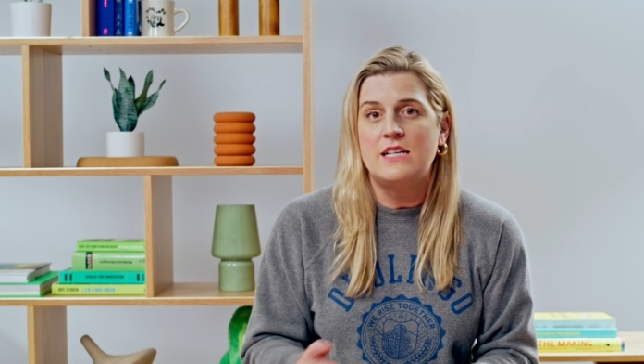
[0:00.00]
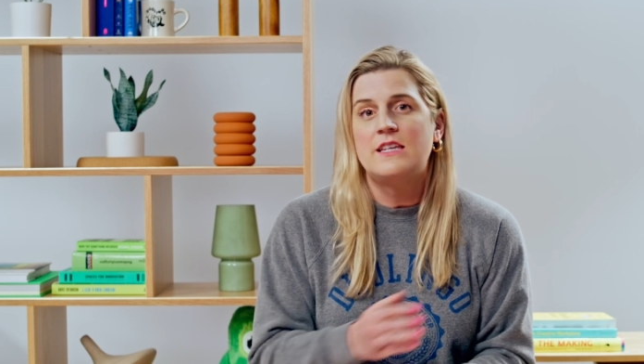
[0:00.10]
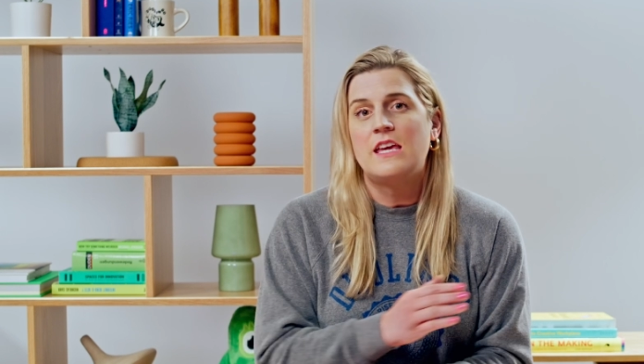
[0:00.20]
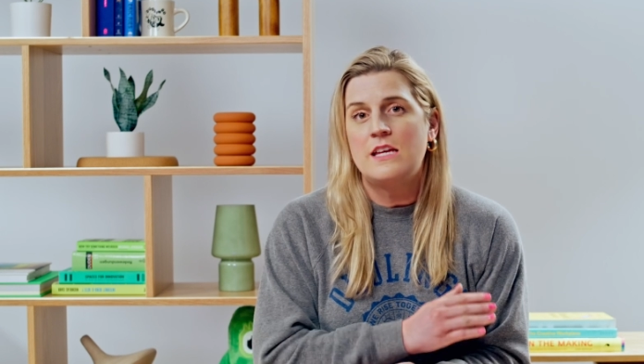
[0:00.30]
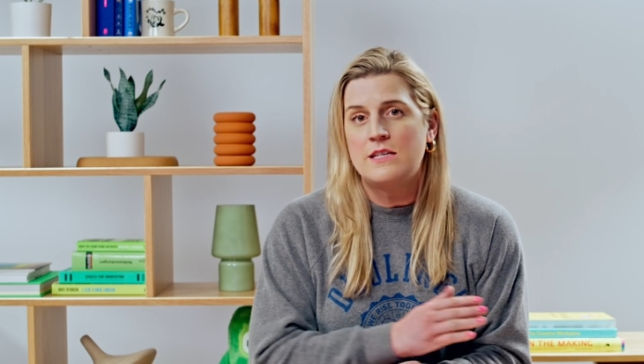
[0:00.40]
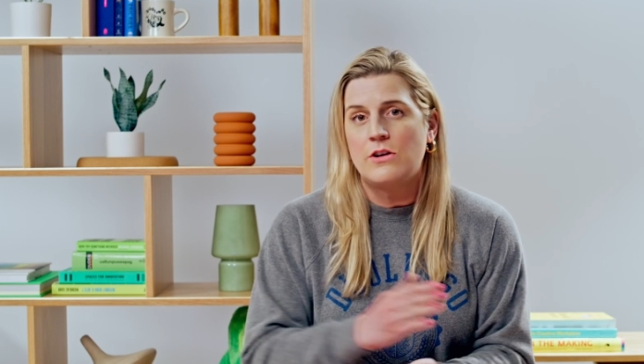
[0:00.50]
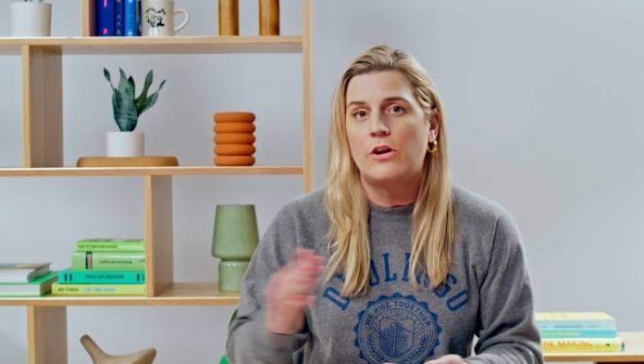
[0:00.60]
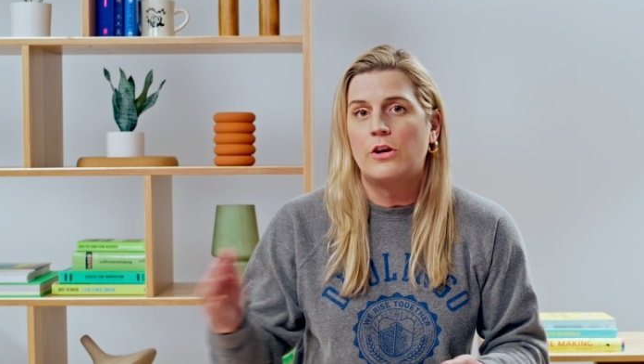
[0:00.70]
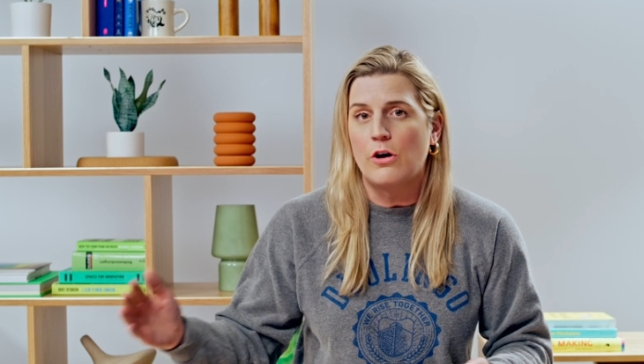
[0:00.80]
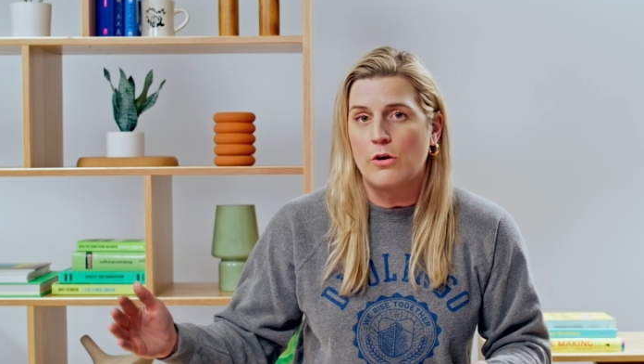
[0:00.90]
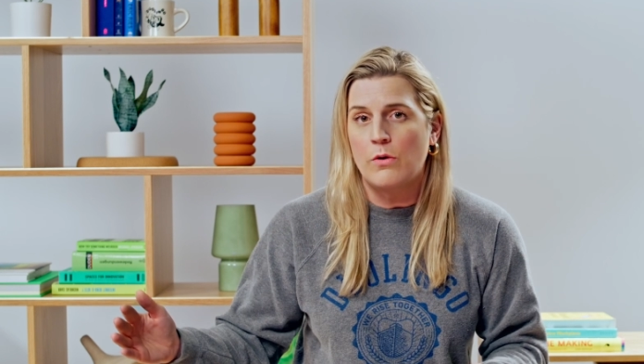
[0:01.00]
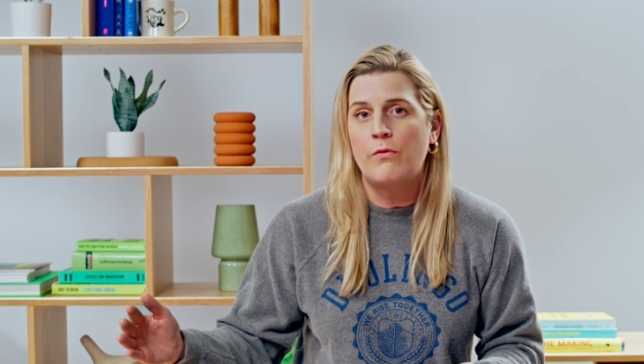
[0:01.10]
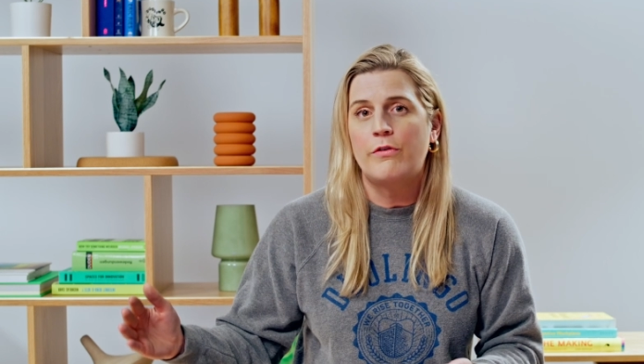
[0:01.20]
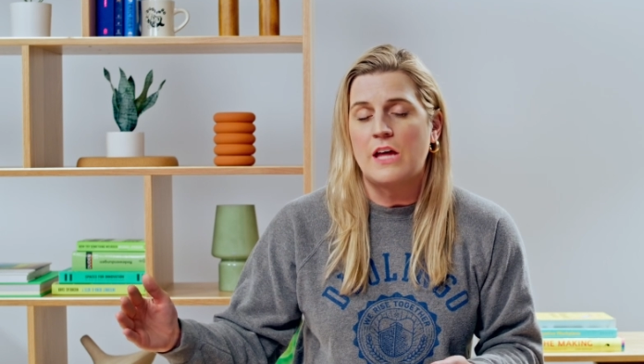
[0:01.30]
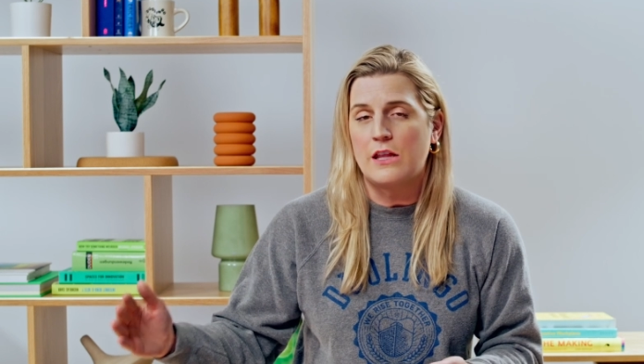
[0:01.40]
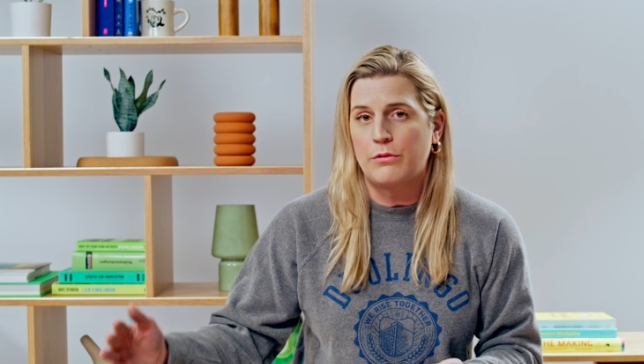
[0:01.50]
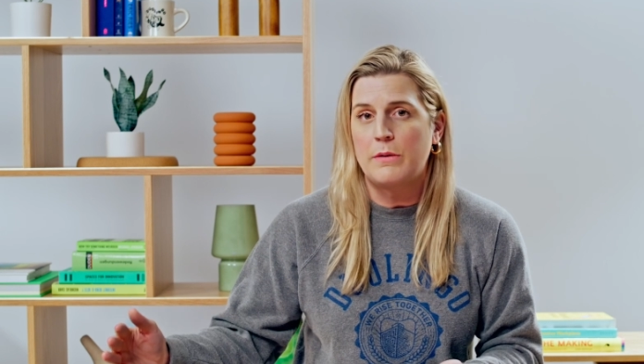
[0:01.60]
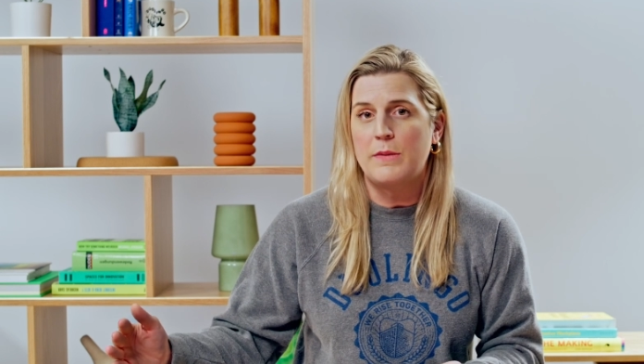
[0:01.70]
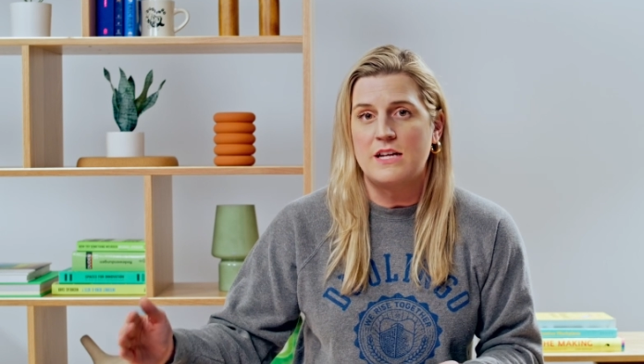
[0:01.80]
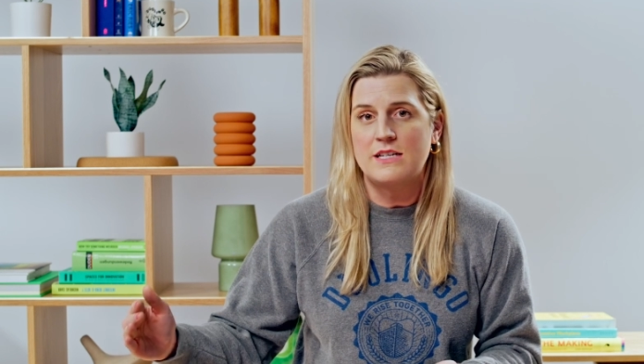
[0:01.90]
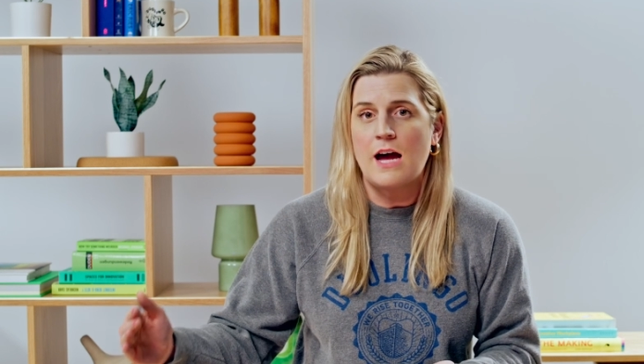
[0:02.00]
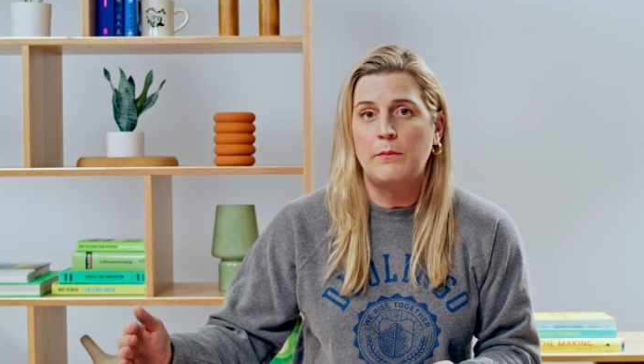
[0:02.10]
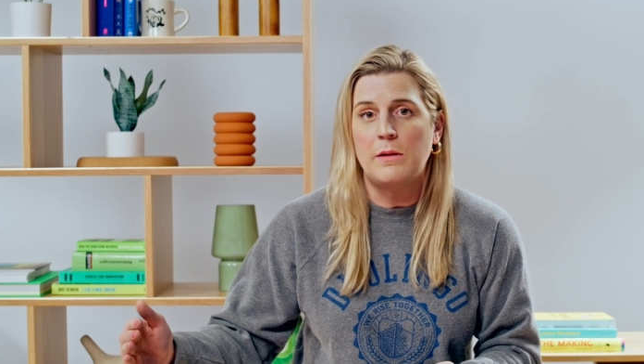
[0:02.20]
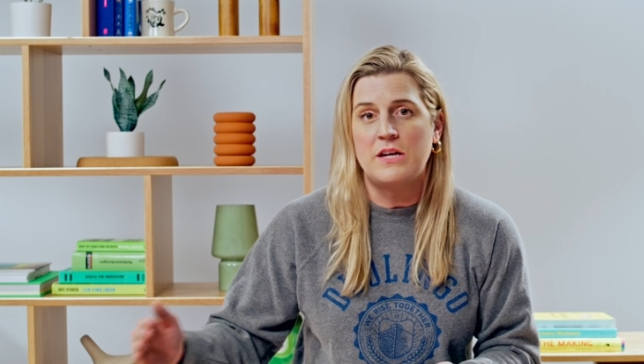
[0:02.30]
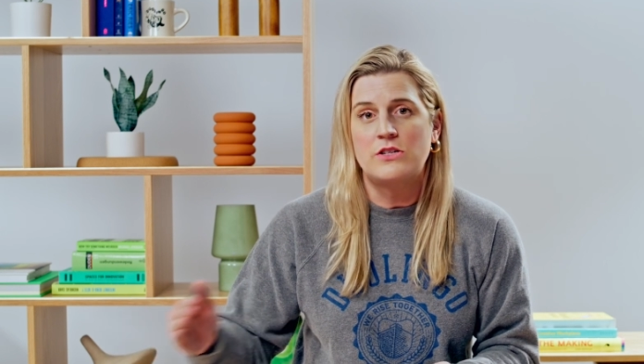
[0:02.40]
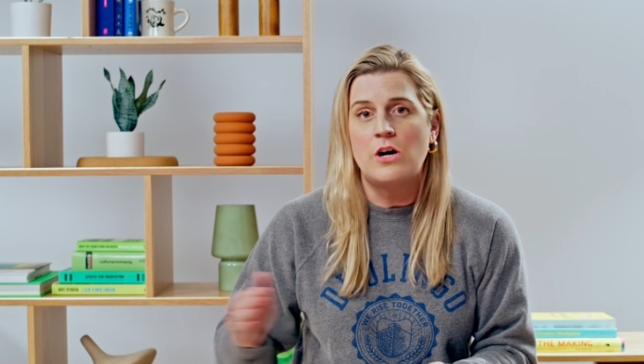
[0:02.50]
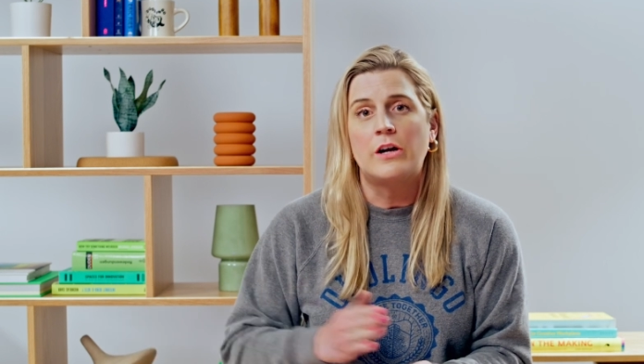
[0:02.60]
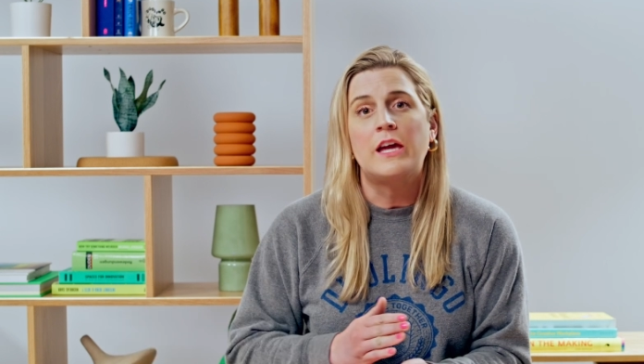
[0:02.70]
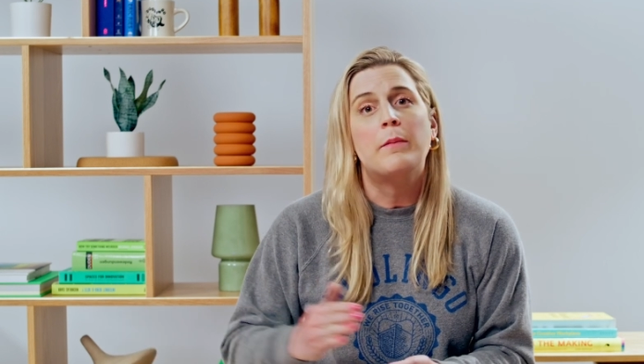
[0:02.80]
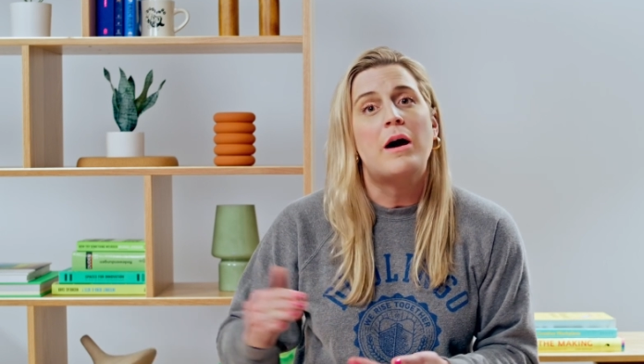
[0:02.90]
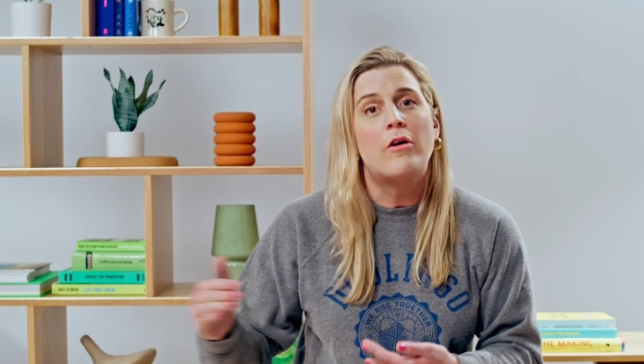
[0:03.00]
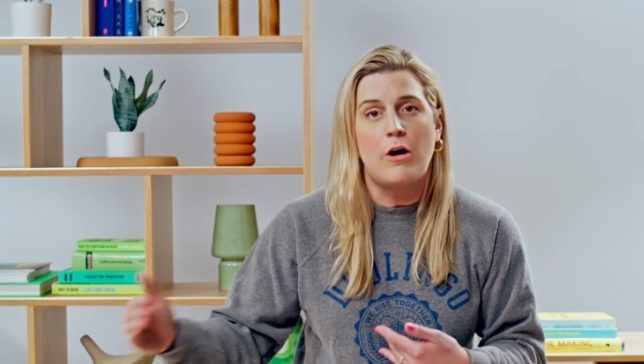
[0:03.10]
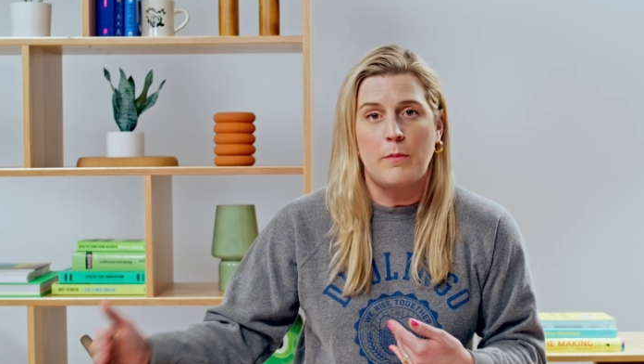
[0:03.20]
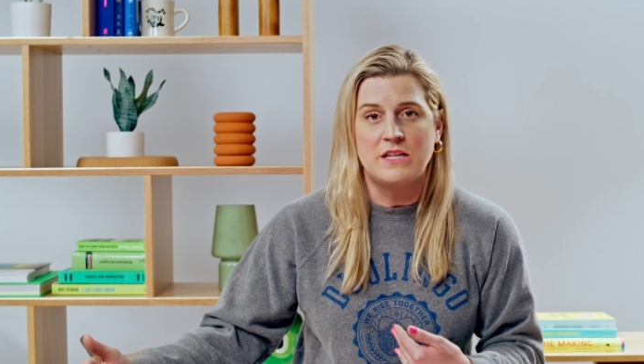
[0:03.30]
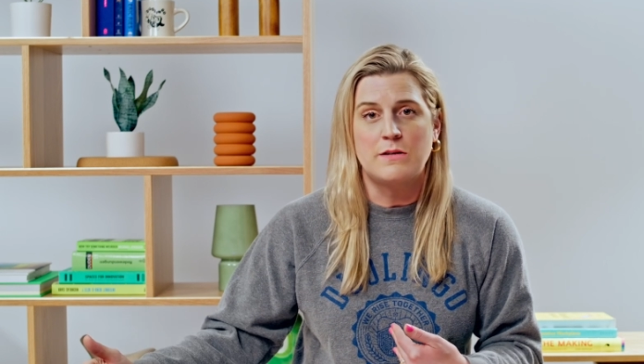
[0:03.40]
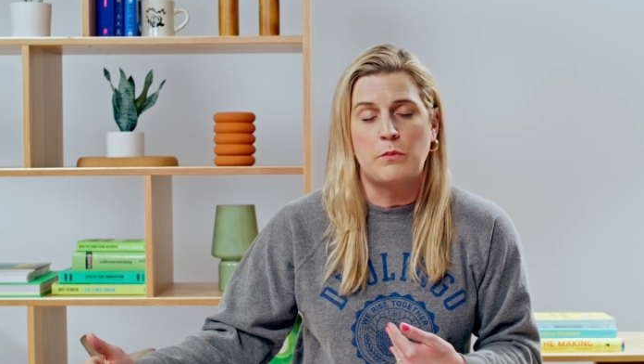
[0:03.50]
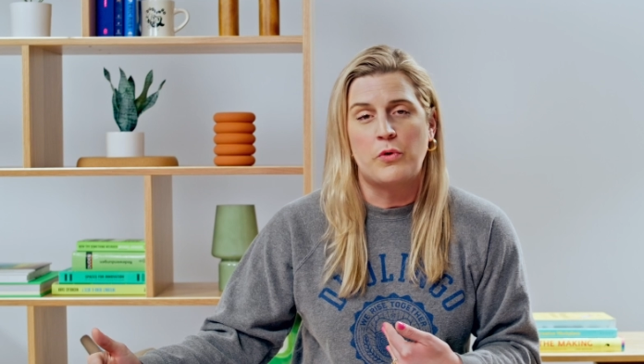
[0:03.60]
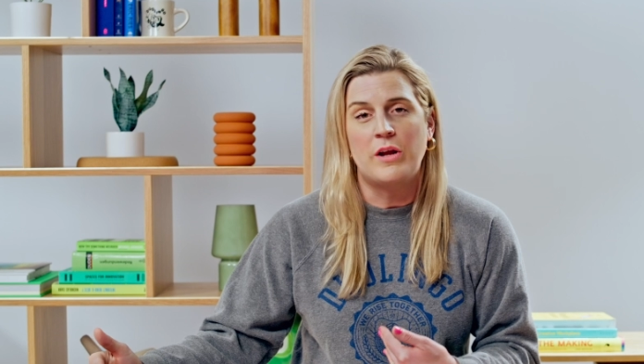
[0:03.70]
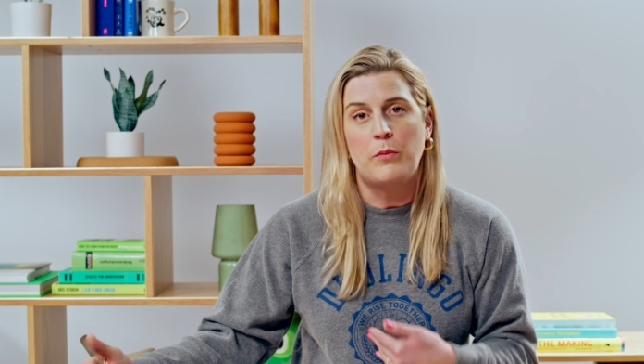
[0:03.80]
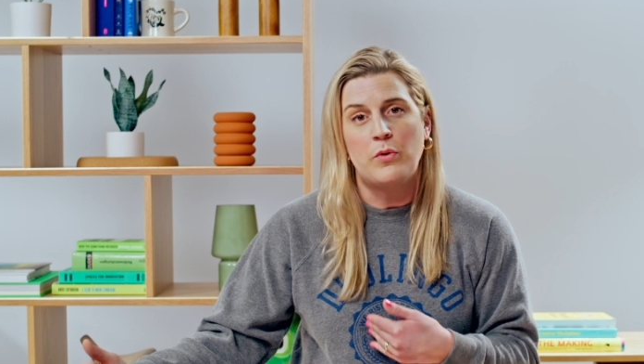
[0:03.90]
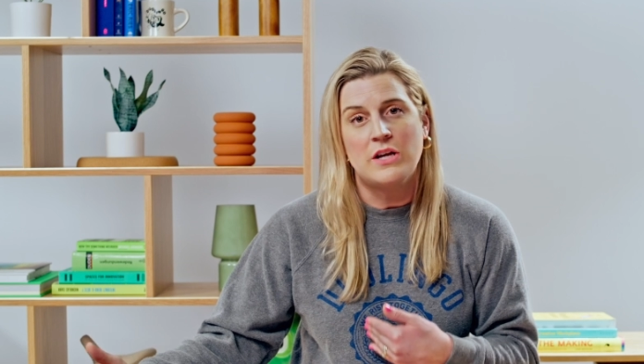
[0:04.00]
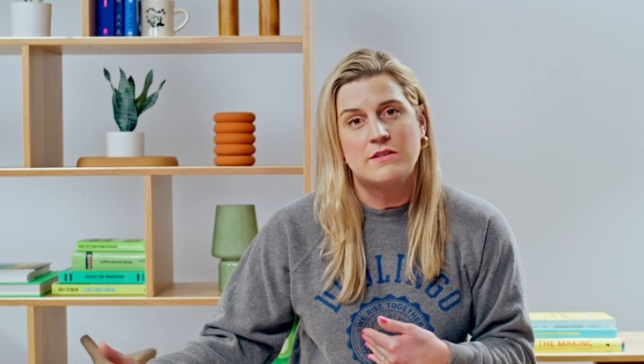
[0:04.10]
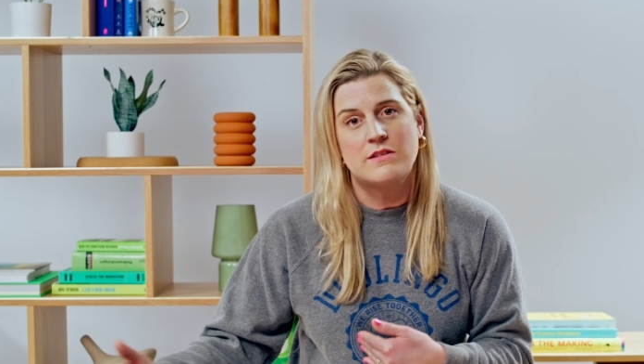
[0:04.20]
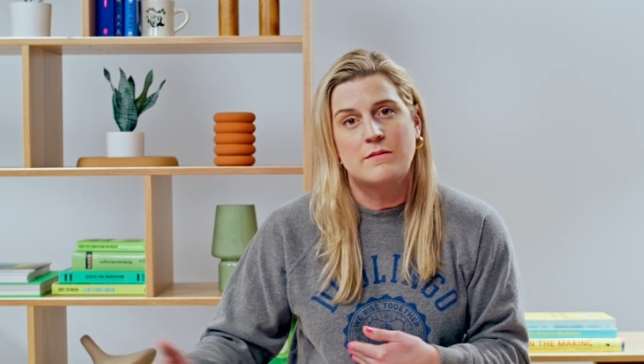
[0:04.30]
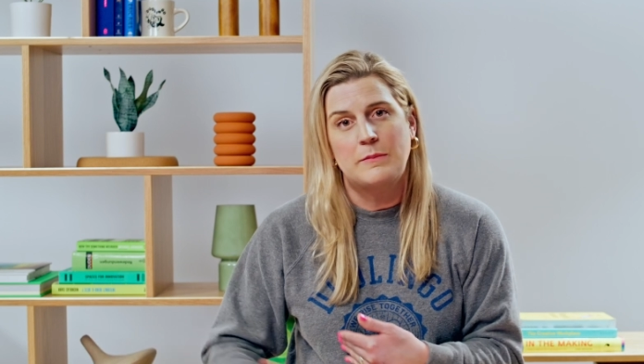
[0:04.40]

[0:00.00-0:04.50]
it's easier to go for that 3-minute time limit talking about all my supporting points.